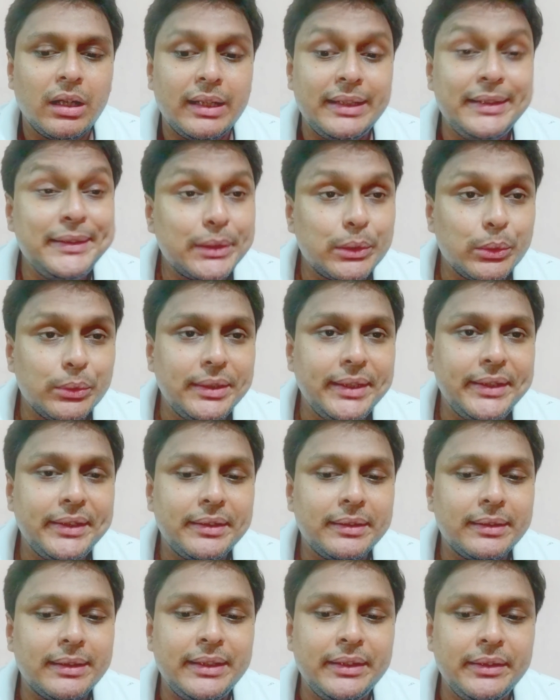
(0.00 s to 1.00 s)

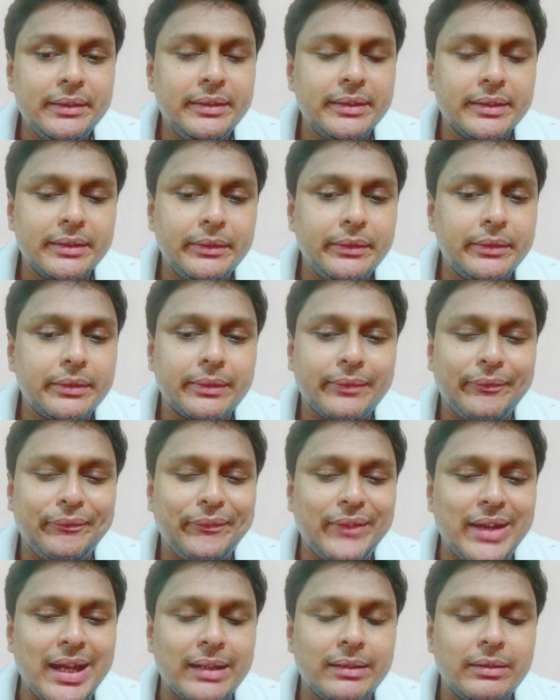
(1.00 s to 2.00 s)
including Indians
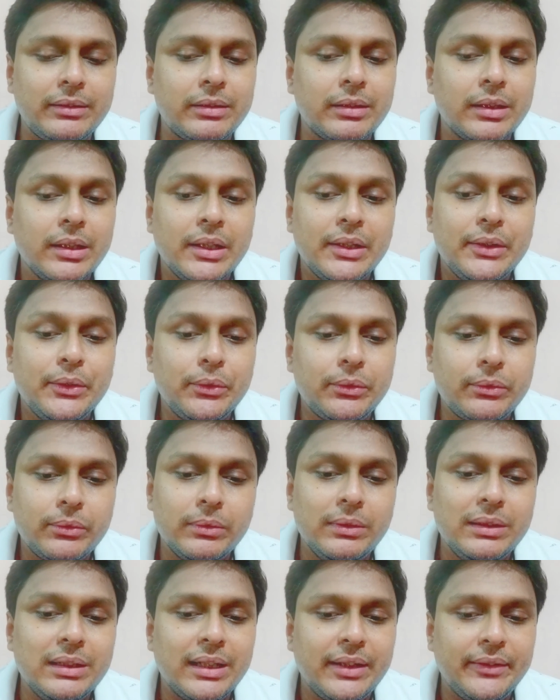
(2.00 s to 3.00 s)
fans, used
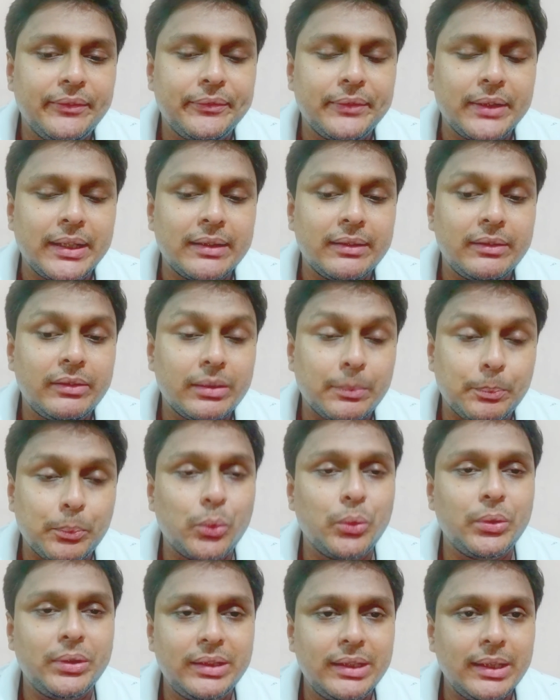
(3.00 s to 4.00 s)
to love and
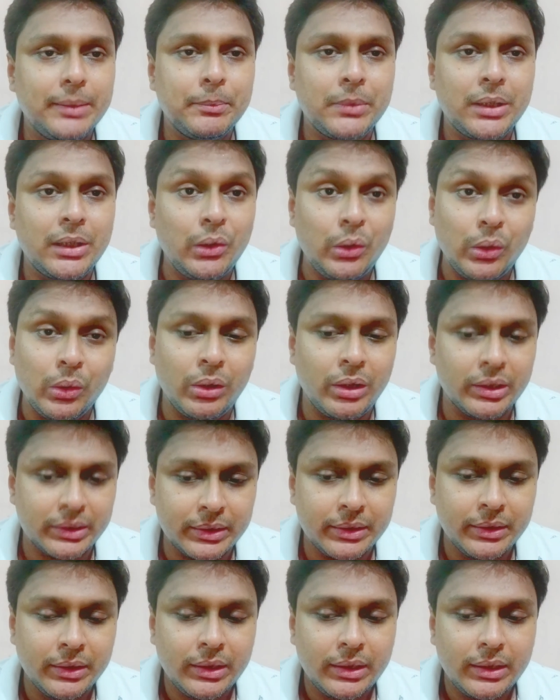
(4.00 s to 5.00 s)
support them a
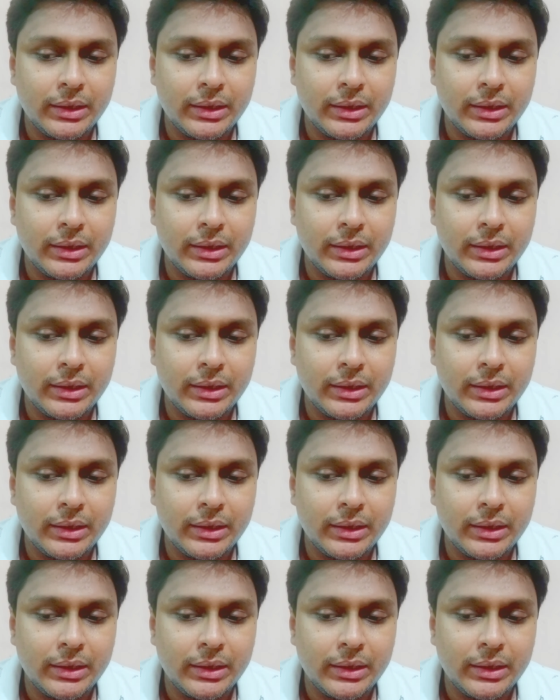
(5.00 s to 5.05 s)
lot